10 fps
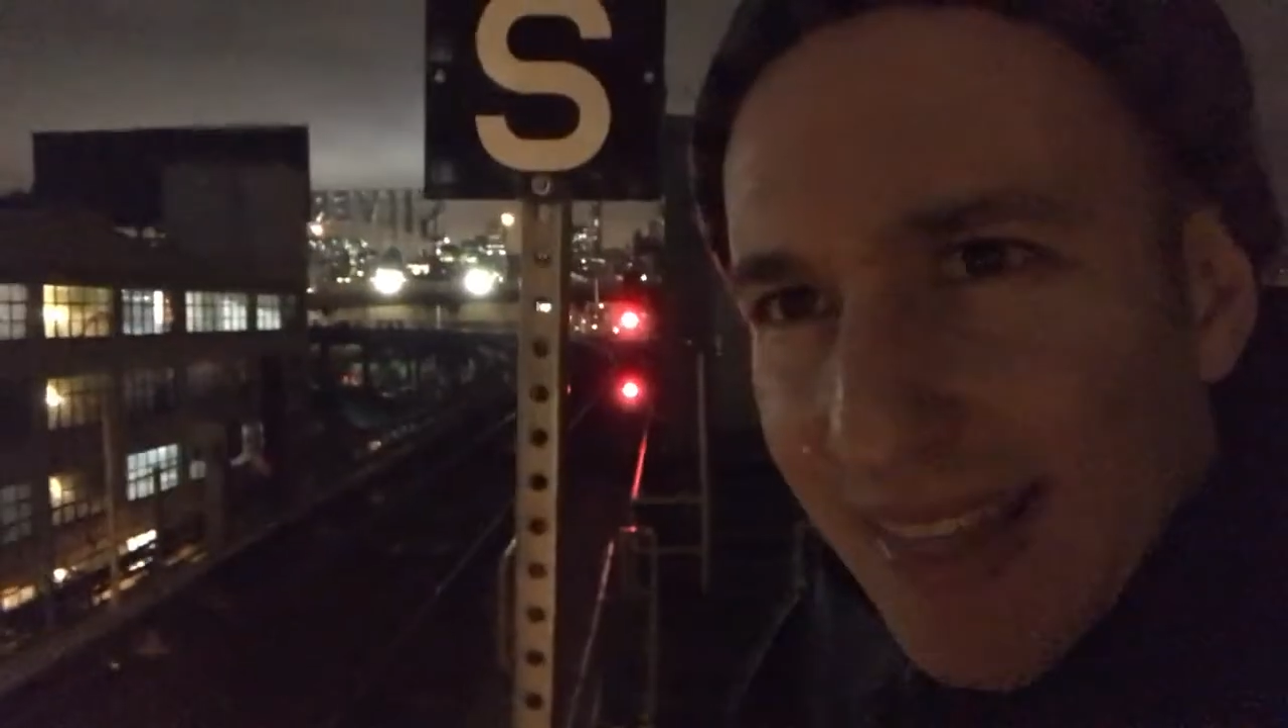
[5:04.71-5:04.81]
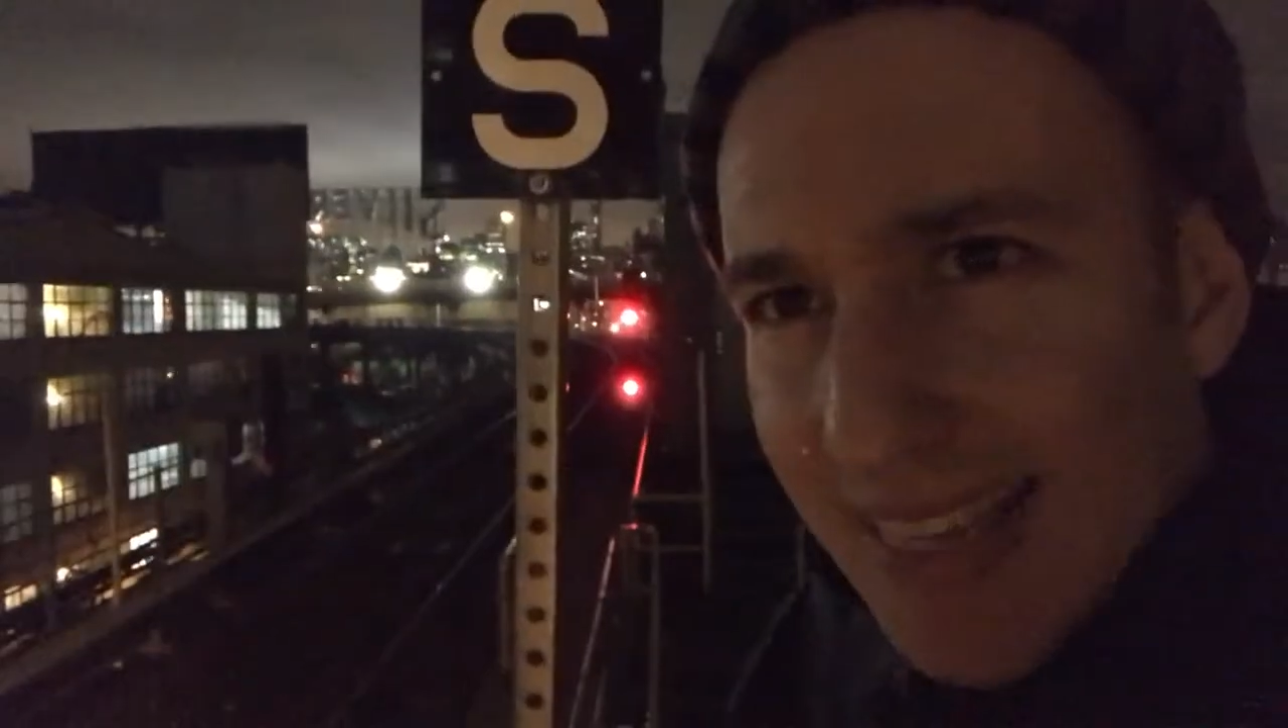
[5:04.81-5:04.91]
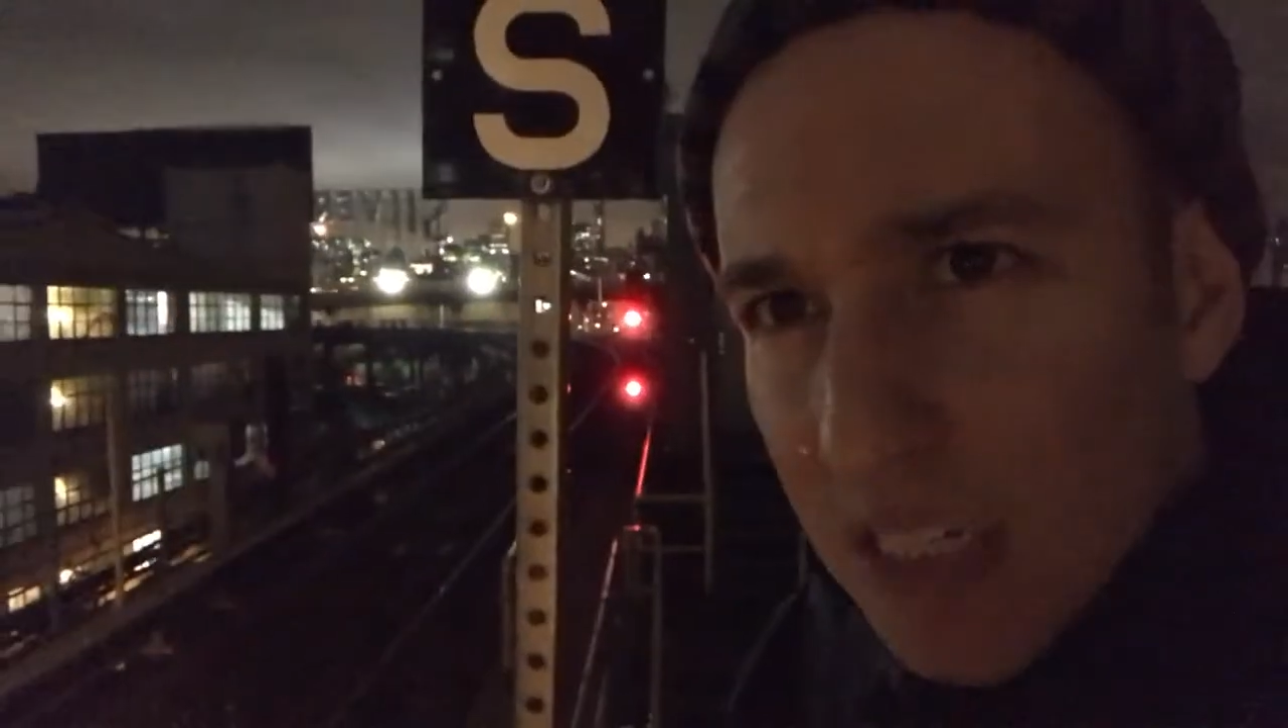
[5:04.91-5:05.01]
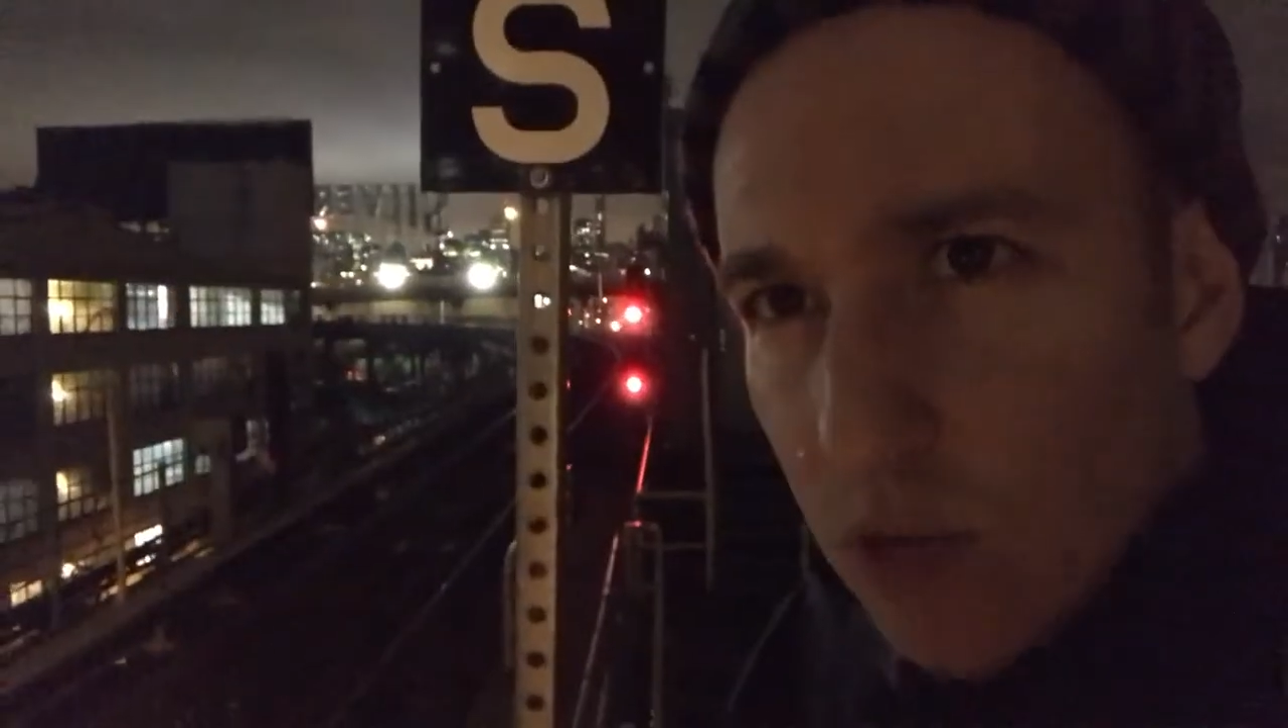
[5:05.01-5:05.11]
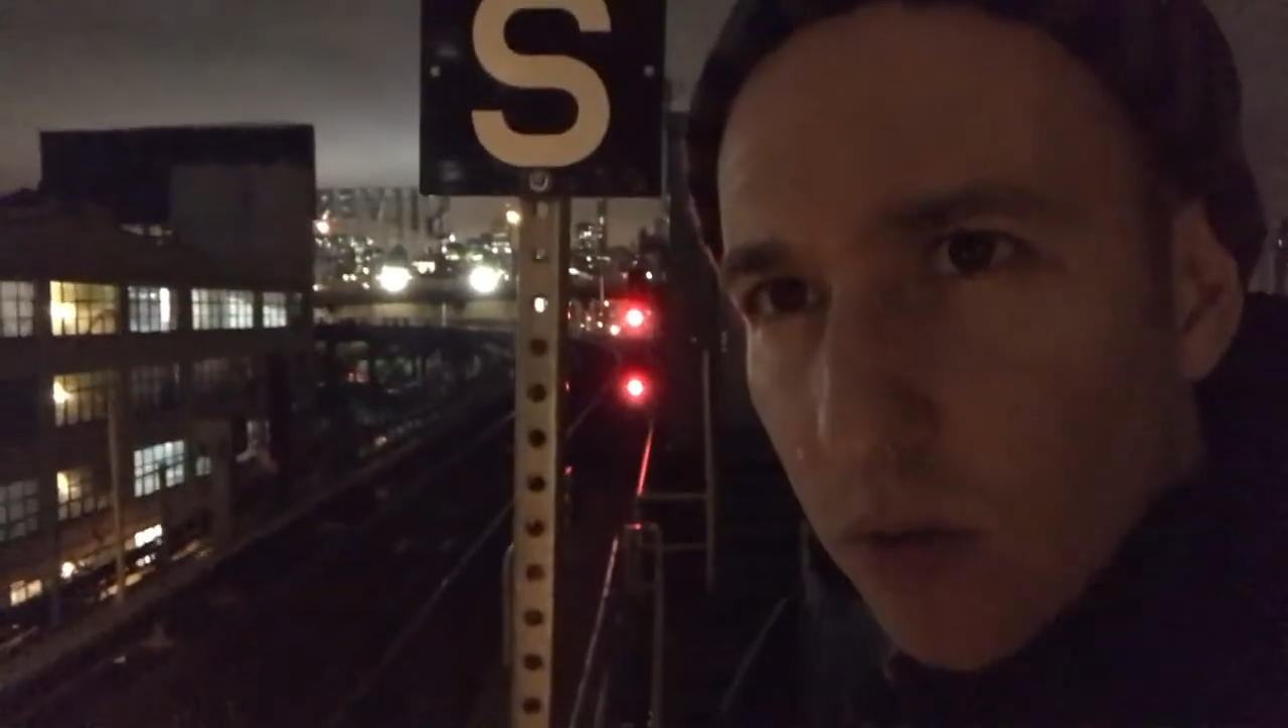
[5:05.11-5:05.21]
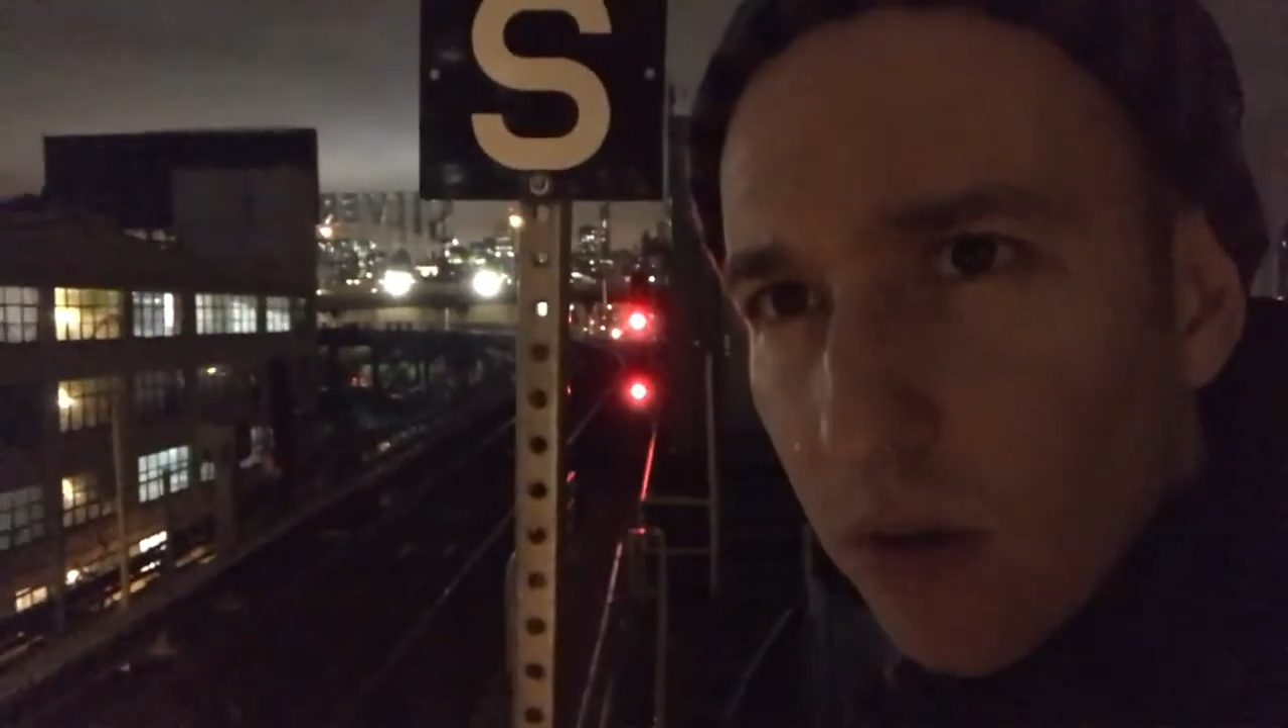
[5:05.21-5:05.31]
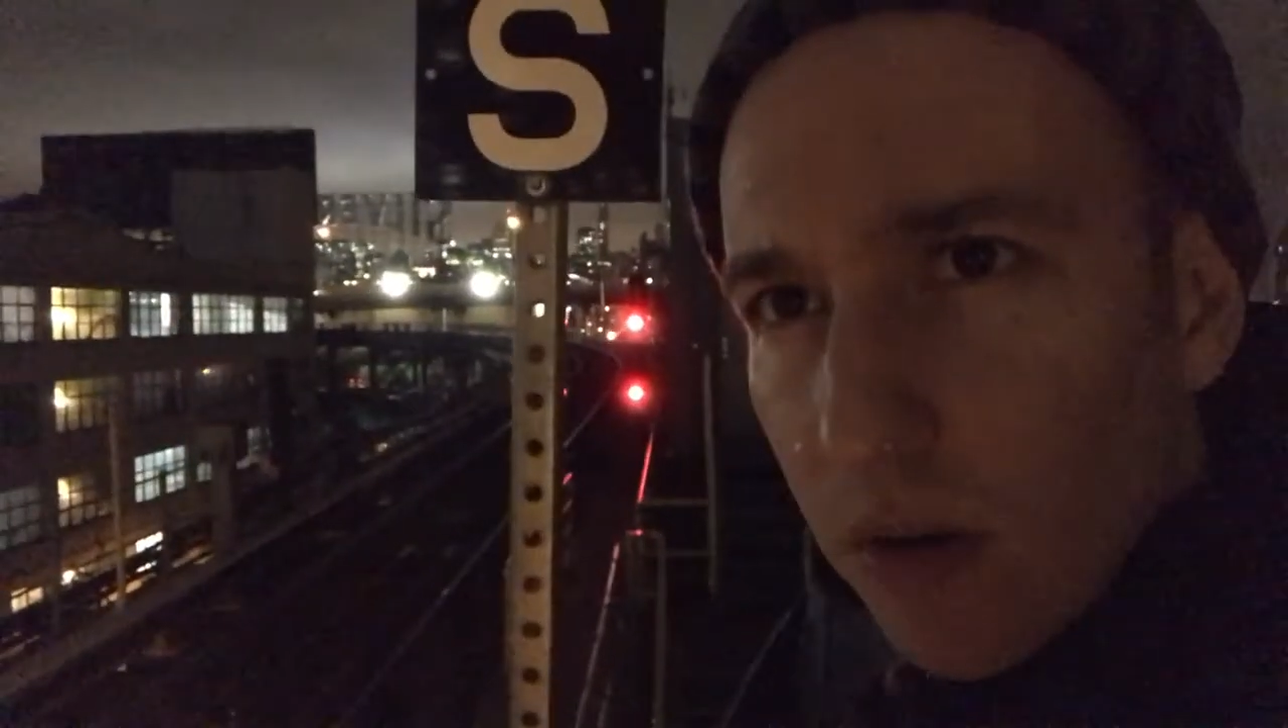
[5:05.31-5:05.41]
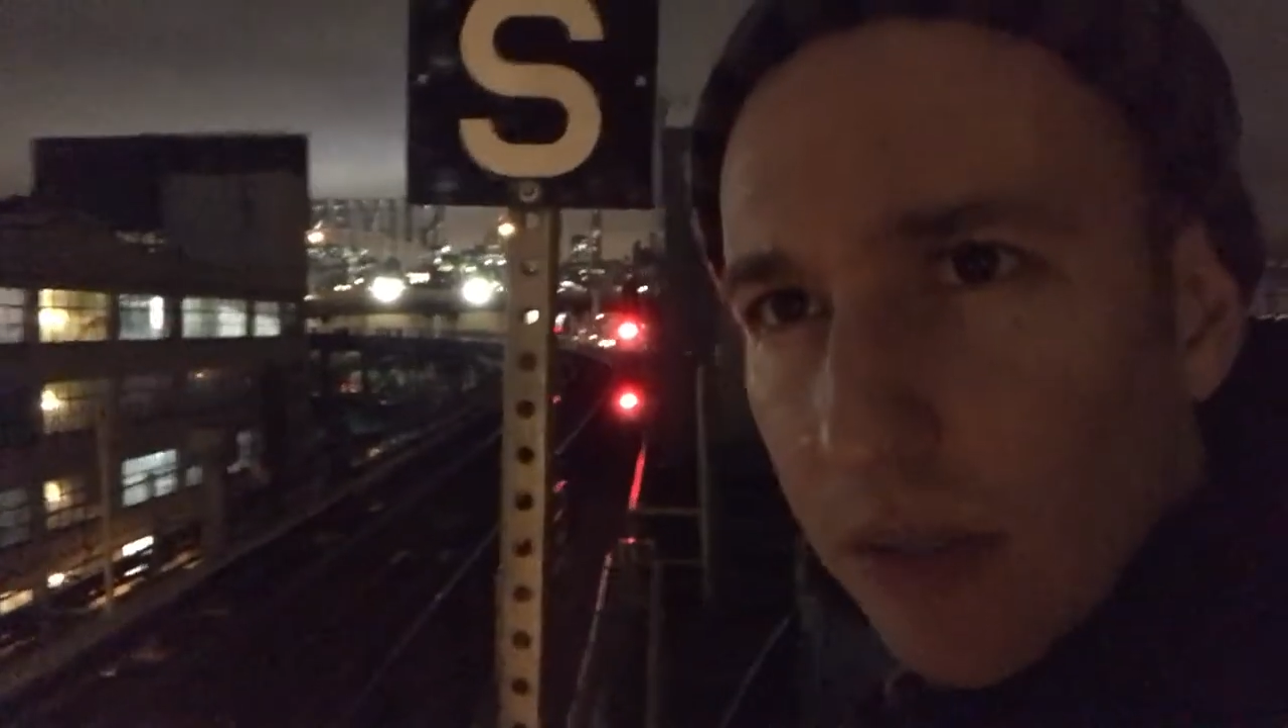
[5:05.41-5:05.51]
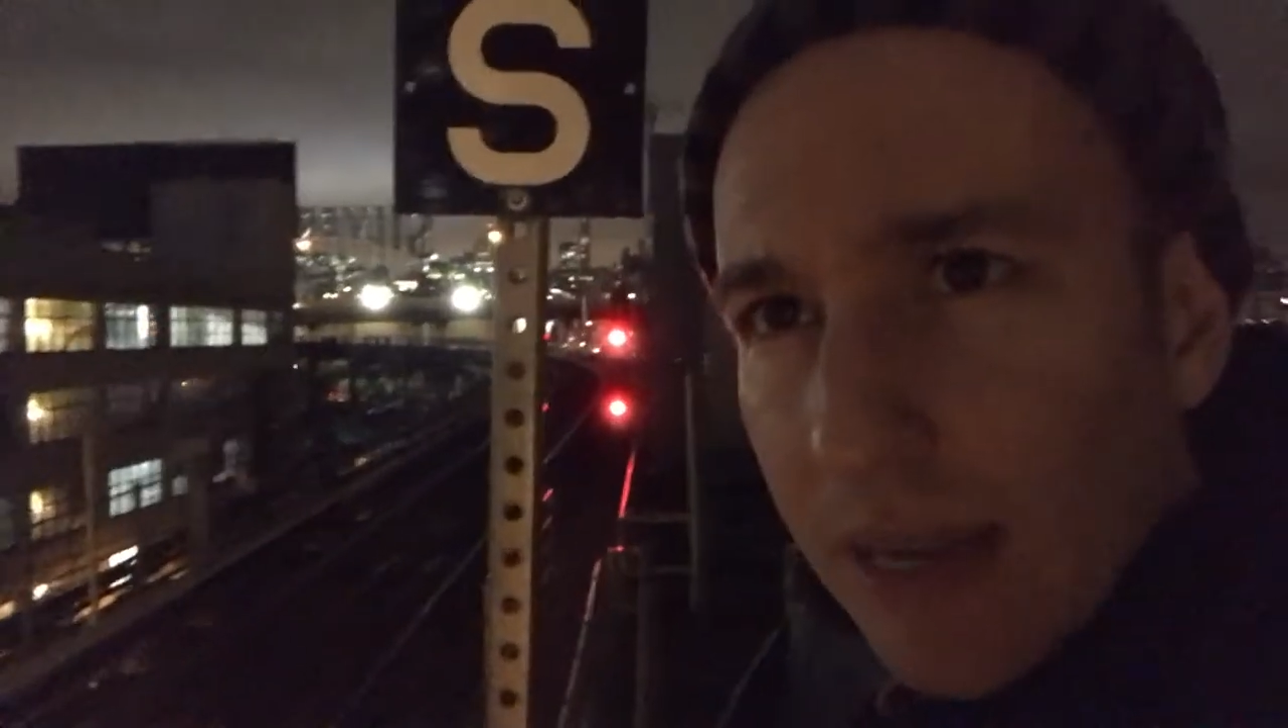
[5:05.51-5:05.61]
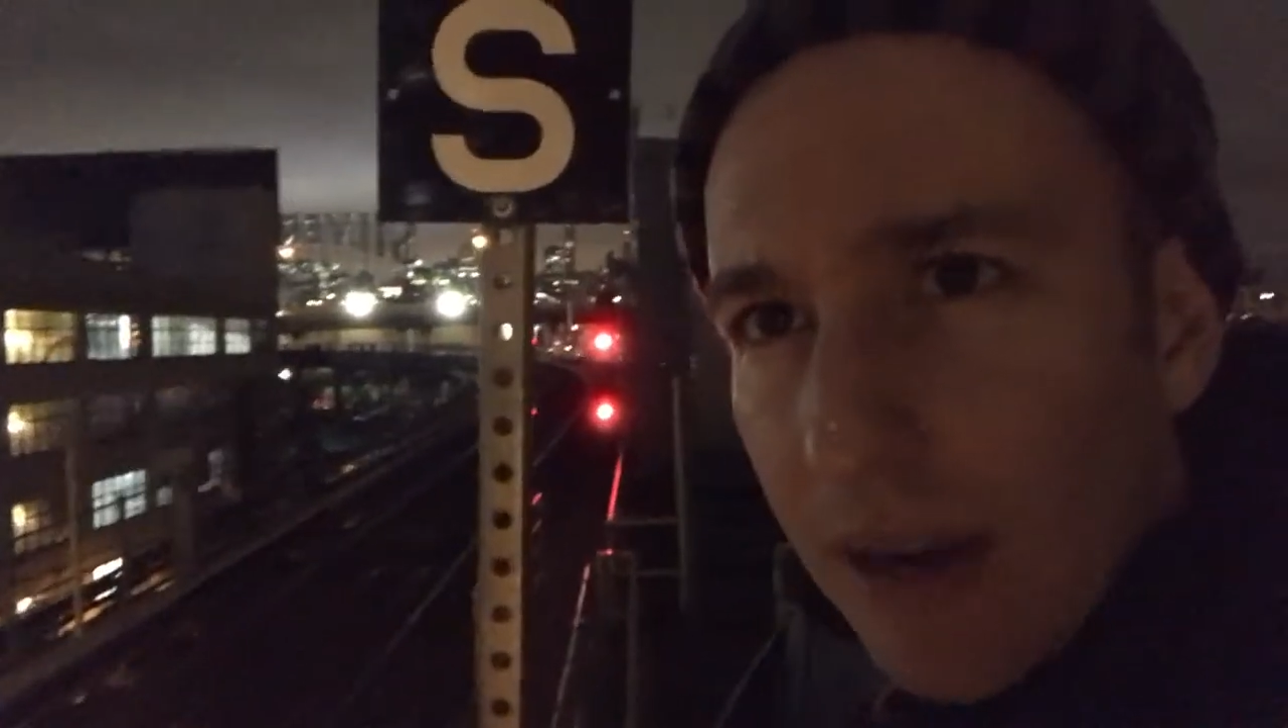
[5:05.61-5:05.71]
This is what
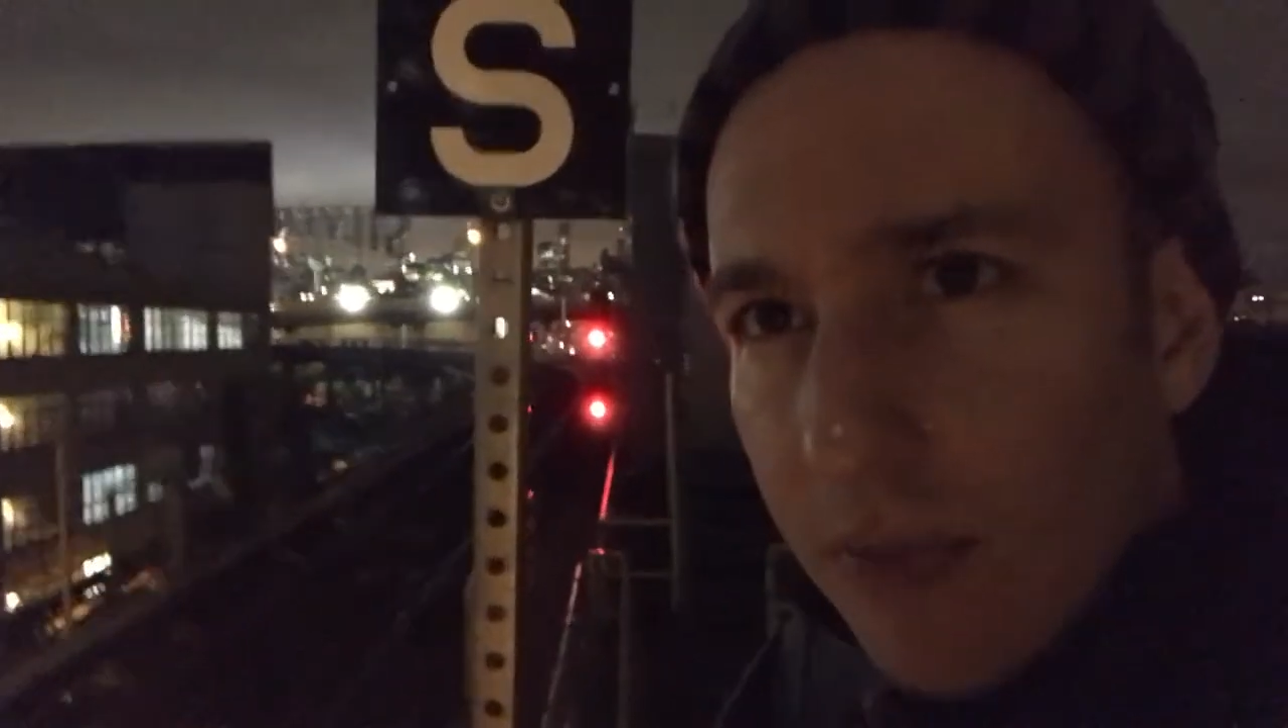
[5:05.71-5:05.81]
all the